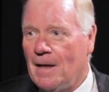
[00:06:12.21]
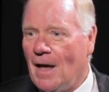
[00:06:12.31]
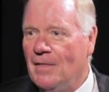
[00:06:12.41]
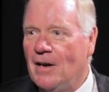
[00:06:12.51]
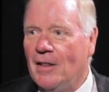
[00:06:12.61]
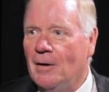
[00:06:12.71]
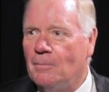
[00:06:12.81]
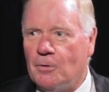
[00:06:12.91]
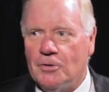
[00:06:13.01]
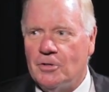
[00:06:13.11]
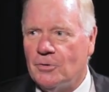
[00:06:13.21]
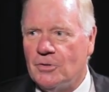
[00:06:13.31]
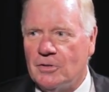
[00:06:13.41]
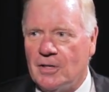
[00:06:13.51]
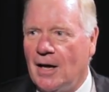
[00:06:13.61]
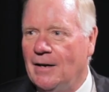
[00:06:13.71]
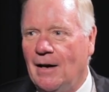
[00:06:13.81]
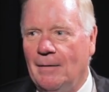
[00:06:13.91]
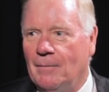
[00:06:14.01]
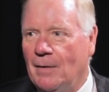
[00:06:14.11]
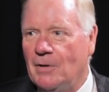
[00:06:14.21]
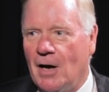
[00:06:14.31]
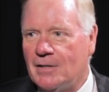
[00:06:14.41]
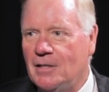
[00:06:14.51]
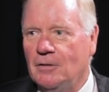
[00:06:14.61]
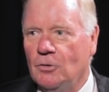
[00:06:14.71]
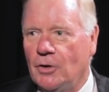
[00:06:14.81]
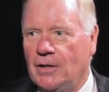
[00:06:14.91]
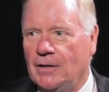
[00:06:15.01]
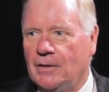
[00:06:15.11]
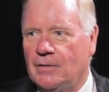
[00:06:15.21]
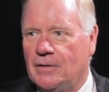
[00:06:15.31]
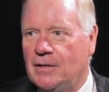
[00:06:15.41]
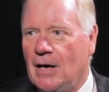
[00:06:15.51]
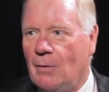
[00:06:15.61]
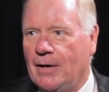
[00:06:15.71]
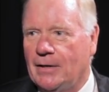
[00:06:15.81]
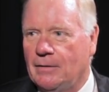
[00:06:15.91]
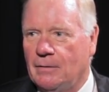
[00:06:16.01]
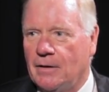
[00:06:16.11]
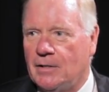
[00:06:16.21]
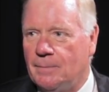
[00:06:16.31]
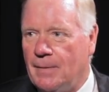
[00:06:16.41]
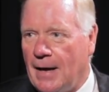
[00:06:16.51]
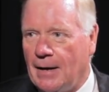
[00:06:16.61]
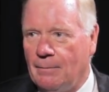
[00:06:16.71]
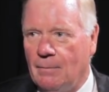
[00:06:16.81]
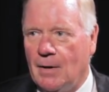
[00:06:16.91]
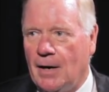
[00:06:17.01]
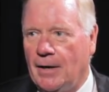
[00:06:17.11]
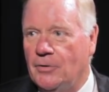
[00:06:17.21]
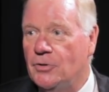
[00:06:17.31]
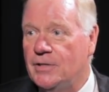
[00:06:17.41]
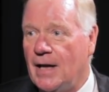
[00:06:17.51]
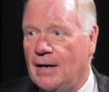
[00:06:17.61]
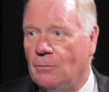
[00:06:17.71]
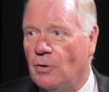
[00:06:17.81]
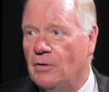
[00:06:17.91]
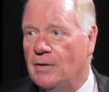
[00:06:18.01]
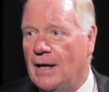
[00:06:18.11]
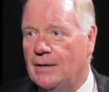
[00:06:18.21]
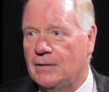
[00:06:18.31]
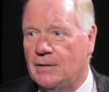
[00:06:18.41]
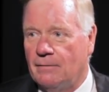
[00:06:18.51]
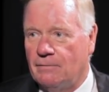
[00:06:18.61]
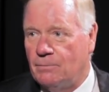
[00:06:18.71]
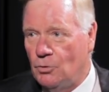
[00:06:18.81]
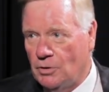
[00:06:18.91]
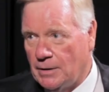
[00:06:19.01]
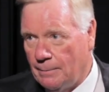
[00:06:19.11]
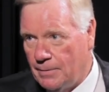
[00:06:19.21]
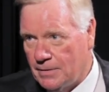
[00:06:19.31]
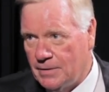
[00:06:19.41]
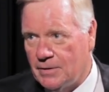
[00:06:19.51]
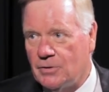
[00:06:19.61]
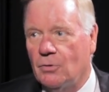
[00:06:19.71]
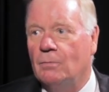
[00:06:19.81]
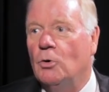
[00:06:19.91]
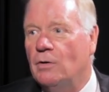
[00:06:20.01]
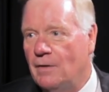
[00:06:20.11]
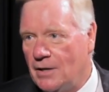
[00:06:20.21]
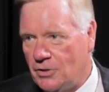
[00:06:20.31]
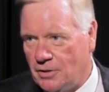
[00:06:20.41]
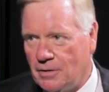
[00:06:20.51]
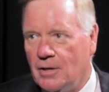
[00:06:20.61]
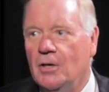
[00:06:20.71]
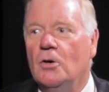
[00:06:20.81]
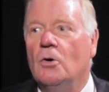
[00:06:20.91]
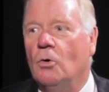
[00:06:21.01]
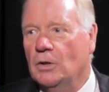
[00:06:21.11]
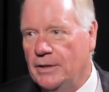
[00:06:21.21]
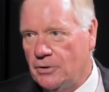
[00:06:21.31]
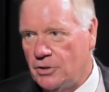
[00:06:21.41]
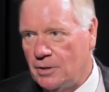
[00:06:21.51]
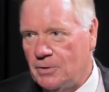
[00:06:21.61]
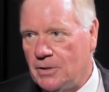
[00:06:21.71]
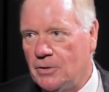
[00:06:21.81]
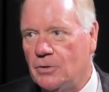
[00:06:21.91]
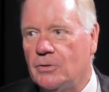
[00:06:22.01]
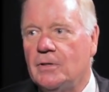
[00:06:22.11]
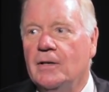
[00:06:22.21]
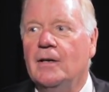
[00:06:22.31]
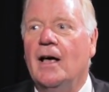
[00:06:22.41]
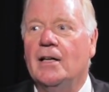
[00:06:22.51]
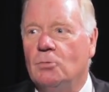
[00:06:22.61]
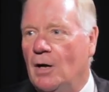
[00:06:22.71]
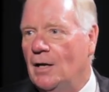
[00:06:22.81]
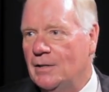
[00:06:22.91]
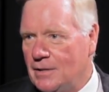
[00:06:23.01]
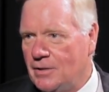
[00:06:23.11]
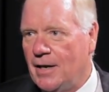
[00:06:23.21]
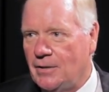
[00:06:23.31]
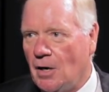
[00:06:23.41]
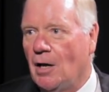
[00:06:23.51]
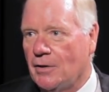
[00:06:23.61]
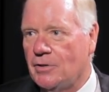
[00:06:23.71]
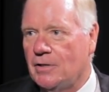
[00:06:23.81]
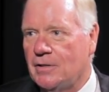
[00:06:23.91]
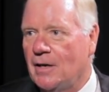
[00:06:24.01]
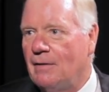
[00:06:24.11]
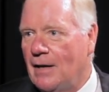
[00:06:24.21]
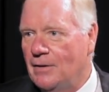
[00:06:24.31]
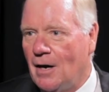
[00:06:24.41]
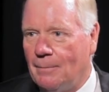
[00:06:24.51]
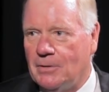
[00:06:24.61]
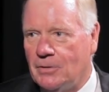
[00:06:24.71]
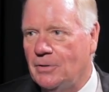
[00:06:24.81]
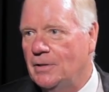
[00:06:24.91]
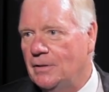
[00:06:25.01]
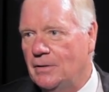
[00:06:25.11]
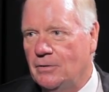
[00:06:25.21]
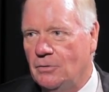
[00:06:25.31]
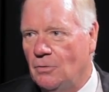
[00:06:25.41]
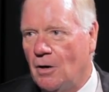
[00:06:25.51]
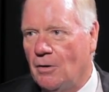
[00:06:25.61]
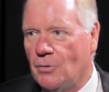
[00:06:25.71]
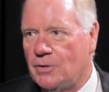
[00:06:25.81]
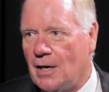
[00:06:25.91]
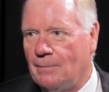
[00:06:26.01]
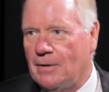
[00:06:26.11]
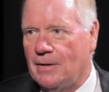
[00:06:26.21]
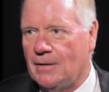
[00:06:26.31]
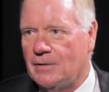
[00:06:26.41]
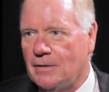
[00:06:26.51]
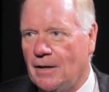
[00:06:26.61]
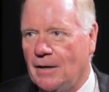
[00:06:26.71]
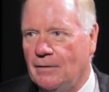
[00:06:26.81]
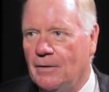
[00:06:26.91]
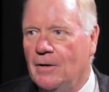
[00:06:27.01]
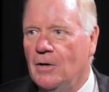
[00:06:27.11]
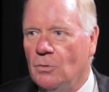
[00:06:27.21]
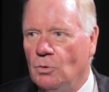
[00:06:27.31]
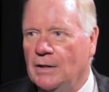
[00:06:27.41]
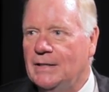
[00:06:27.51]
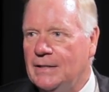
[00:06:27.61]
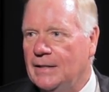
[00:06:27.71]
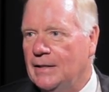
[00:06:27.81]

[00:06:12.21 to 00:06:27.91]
And then on the personal side, I'm, I'm constantly looking to see how I can expand my understanding, whether that is purely a business or motivation or leadership skills, as well as in technologies. And I've had the opportunity to, to do all those type of things and, and really dig